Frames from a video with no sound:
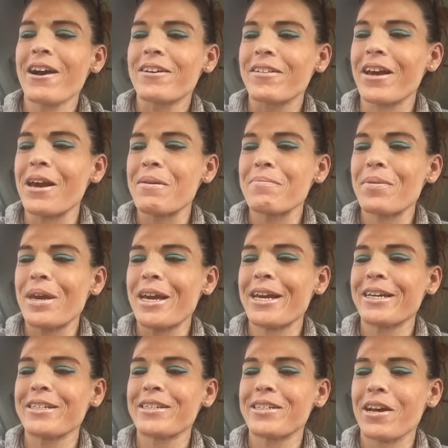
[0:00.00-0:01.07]

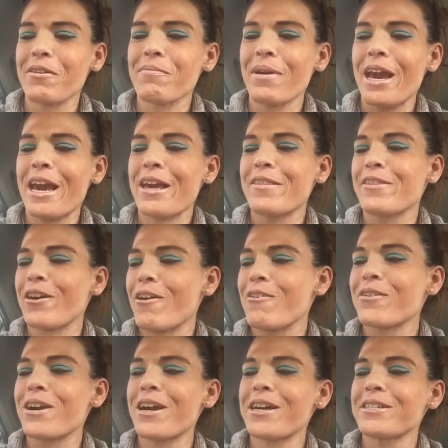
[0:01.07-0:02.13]
glamping, sunbathe,
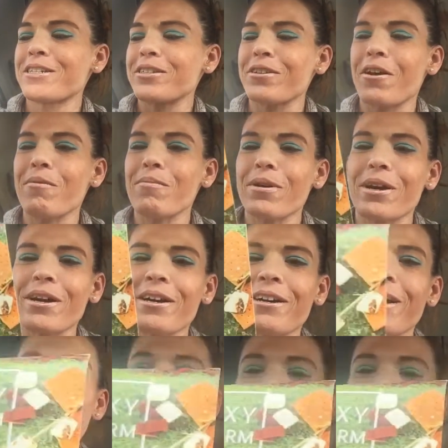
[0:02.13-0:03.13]
yoga, slumber.